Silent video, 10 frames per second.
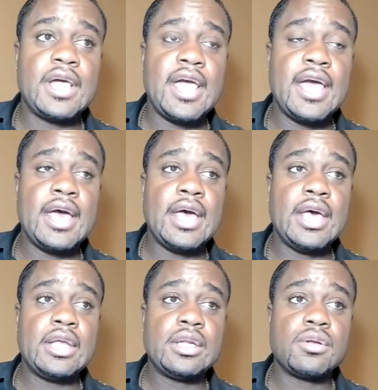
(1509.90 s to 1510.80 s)

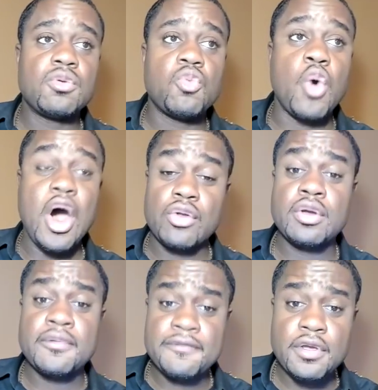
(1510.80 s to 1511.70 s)
And
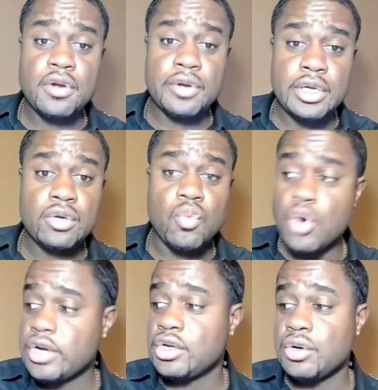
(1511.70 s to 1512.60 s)
Wilder and Fury,
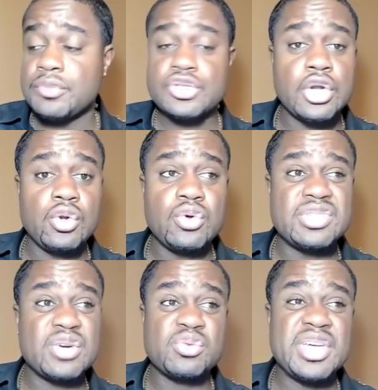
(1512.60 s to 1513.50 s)
one of them is going to lose.
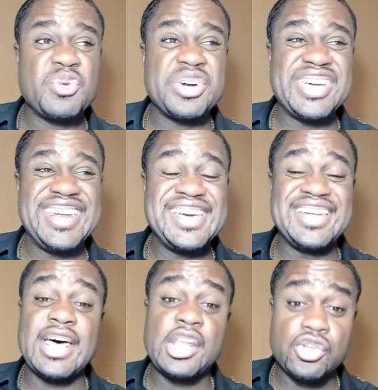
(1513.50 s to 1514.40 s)
I don't think we're getting
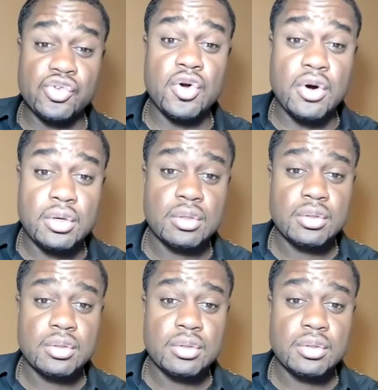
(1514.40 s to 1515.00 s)
another draw.